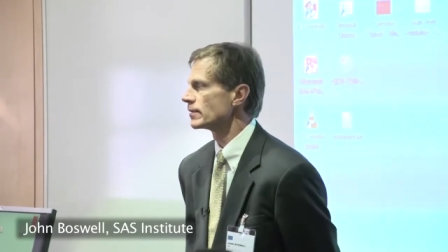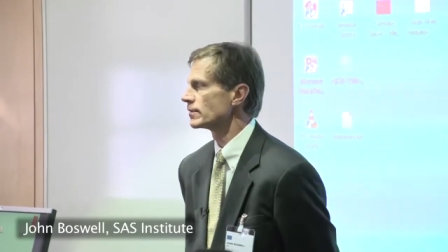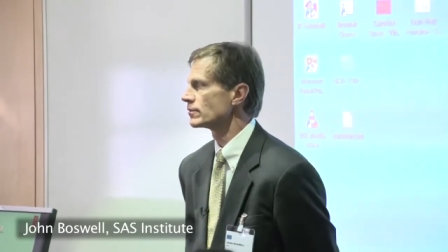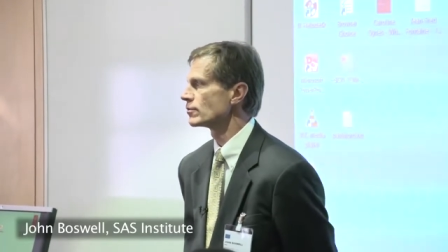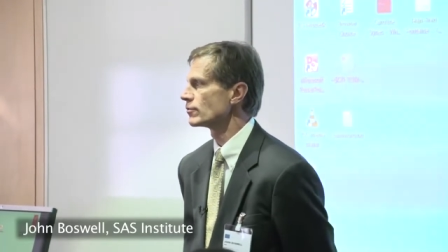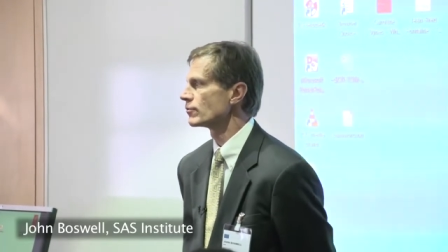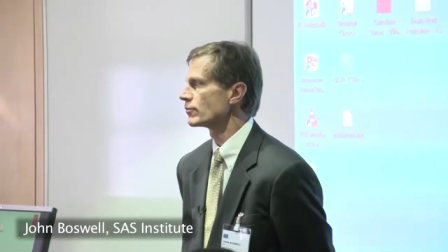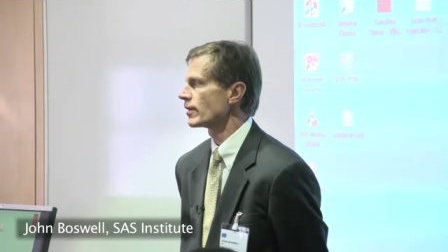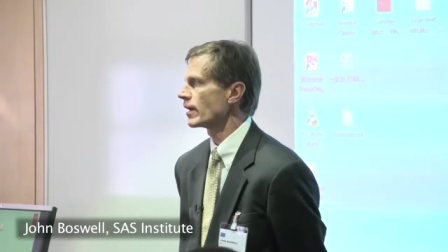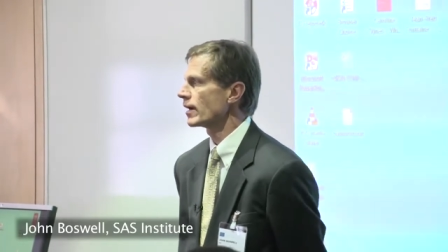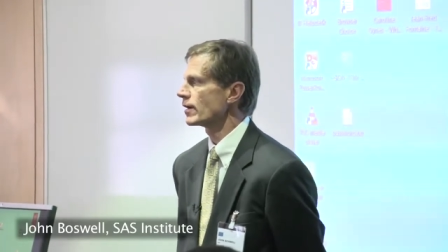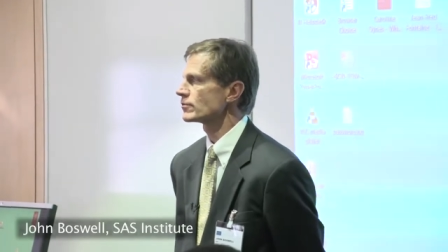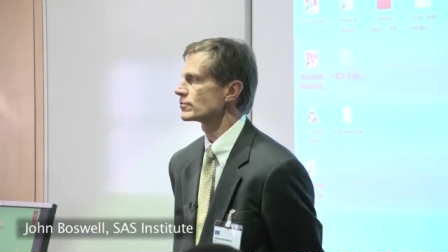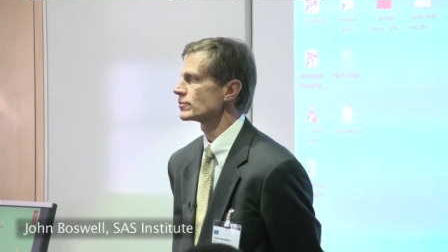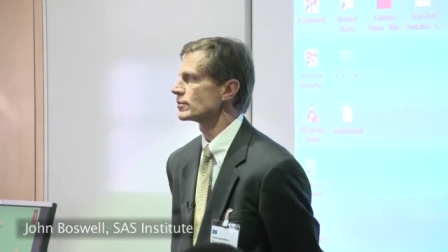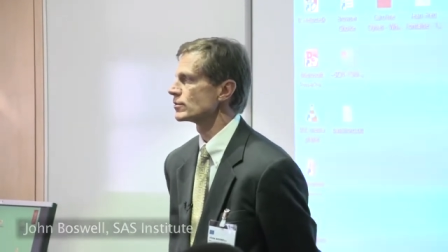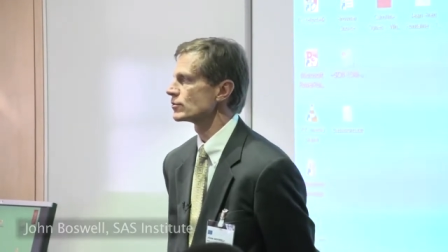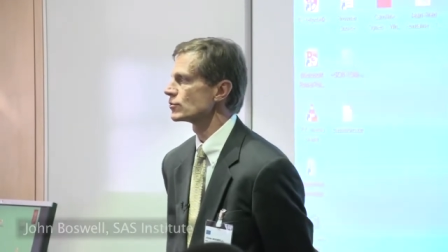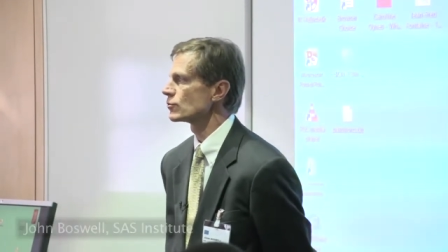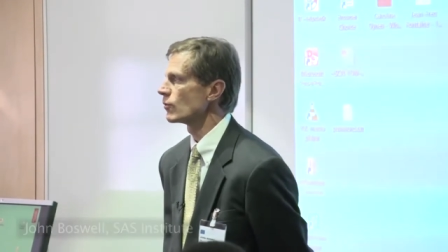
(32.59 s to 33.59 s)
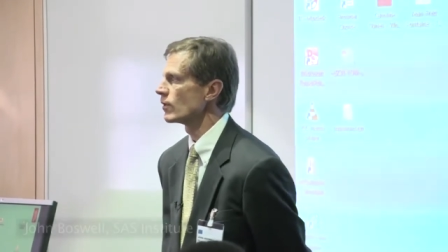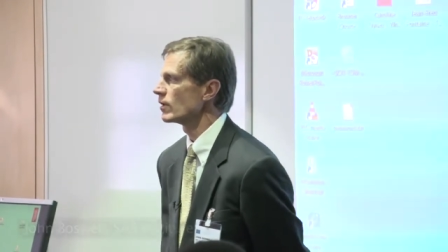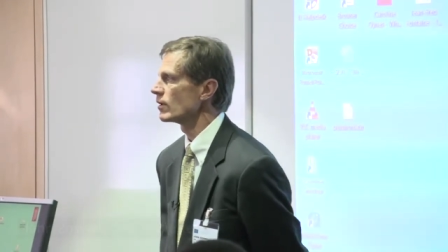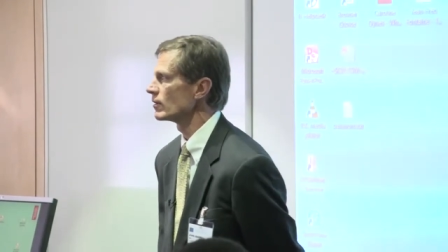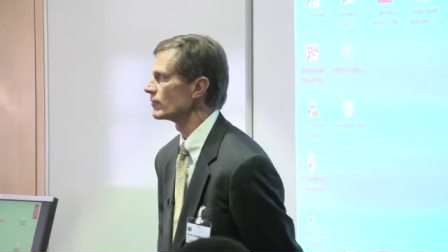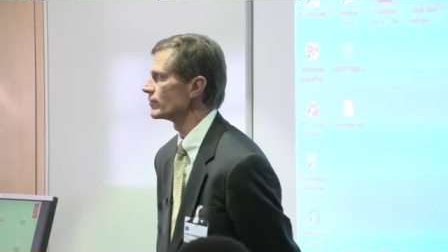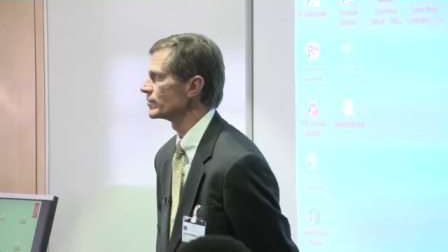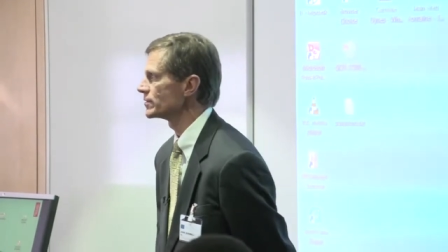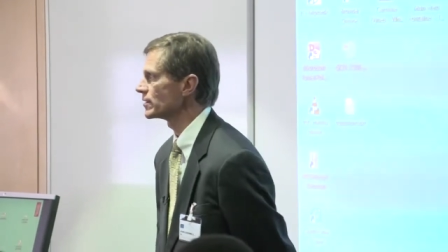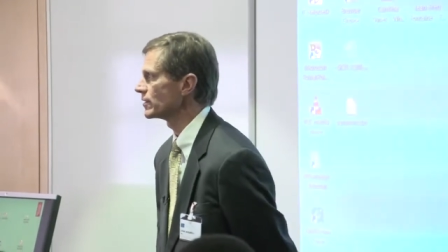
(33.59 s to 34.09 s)
in
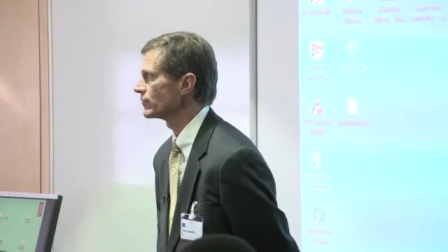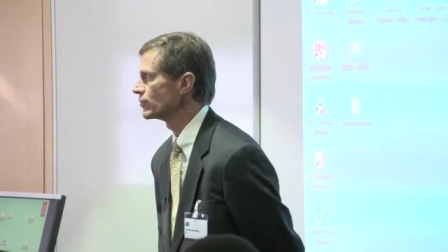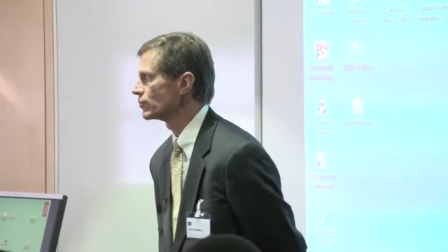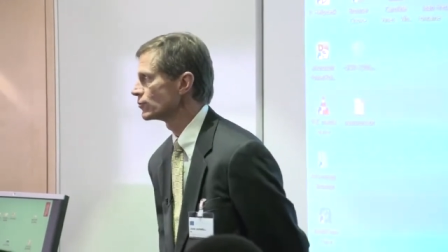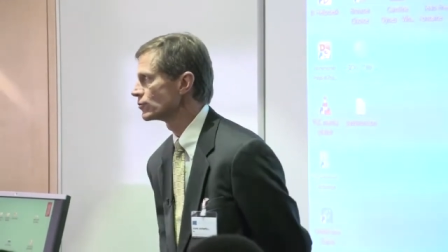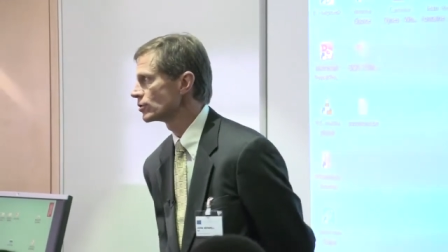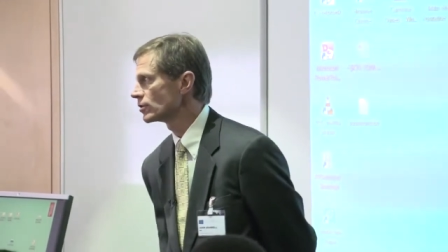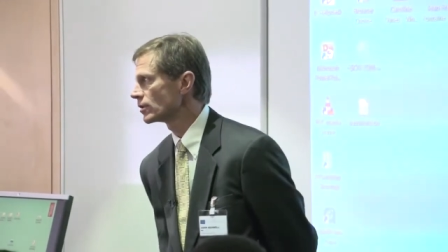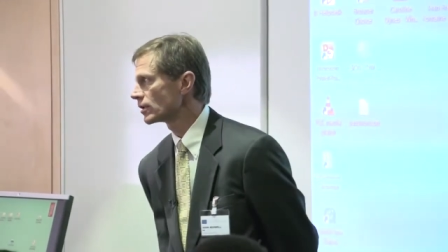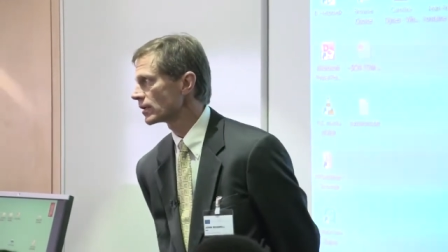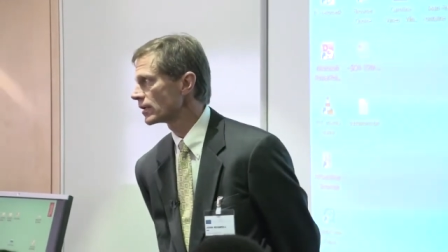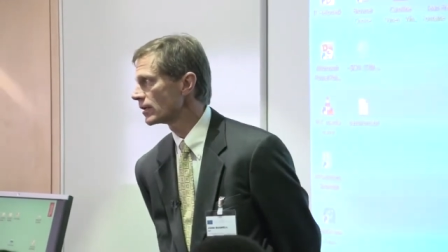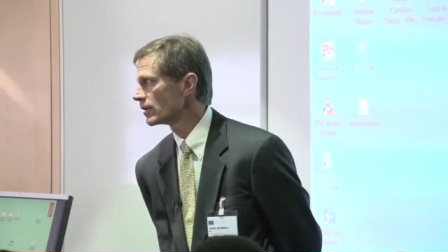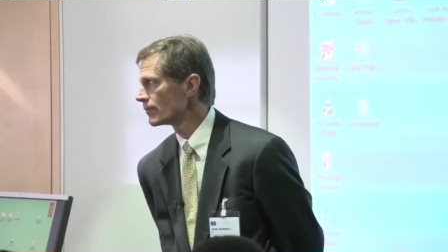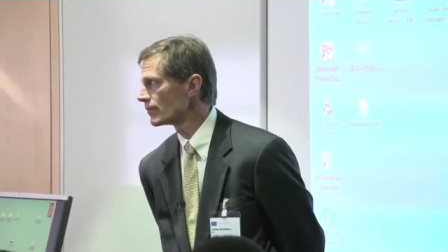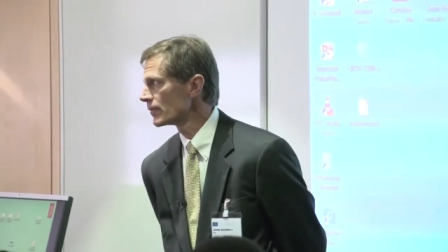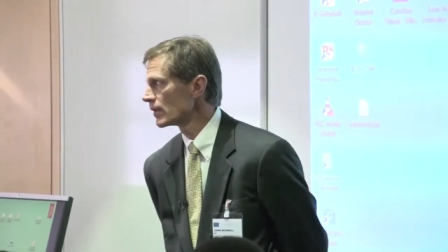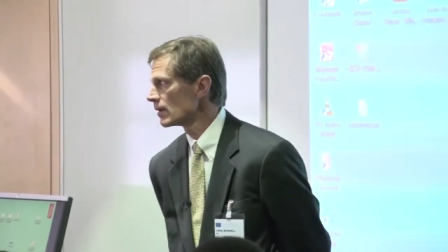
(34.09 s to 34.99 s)
2012 is if you took